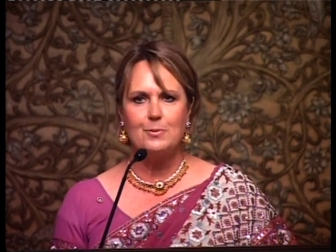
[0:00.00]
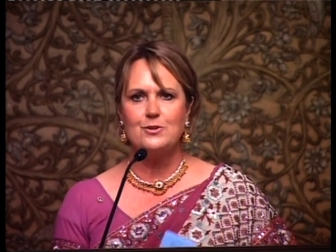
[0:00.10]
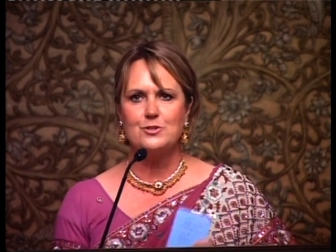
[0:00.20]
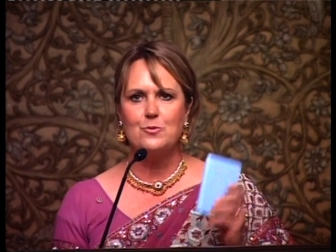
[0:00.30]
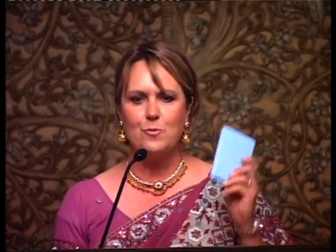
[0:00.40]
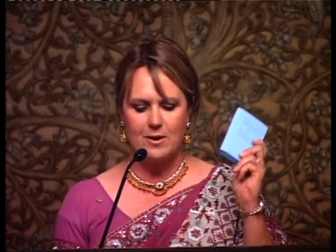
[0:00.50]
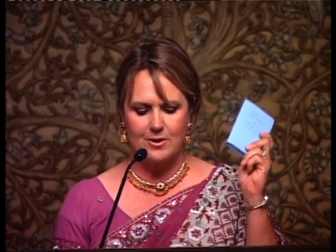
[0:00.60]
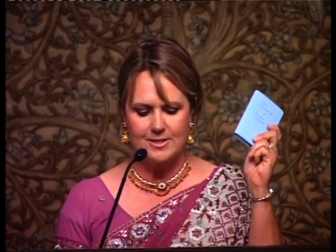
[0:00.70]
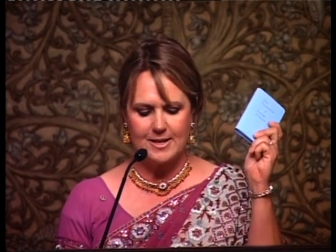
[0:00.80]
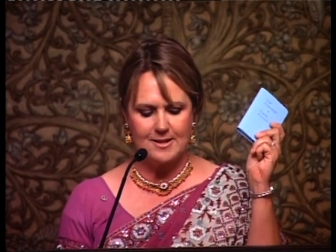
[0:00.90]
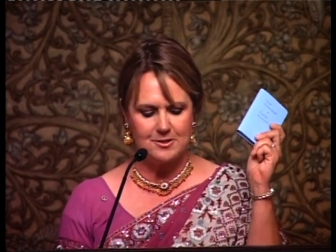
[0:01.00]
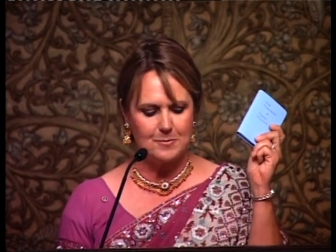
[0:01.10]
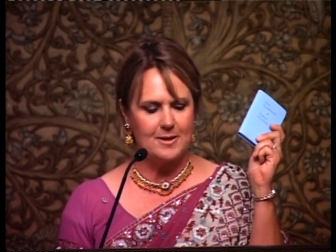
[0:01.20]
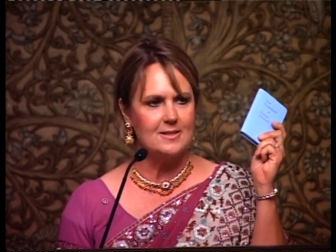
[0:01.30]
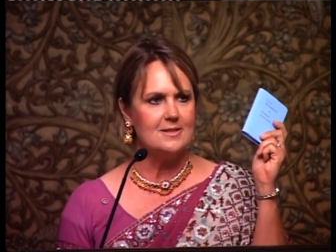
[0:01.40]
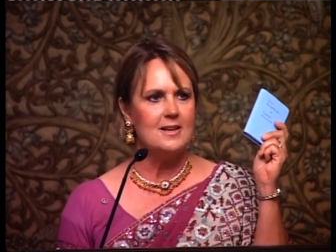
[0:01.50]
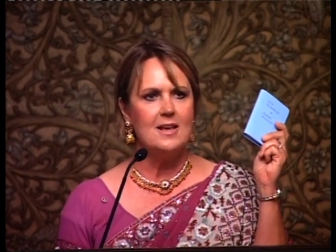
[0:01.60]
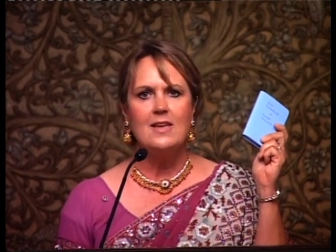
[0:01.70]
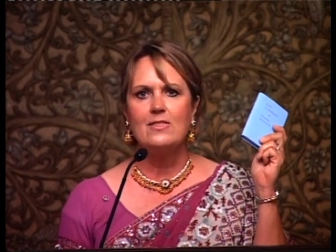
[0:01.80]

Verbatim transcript: personal workers' testaments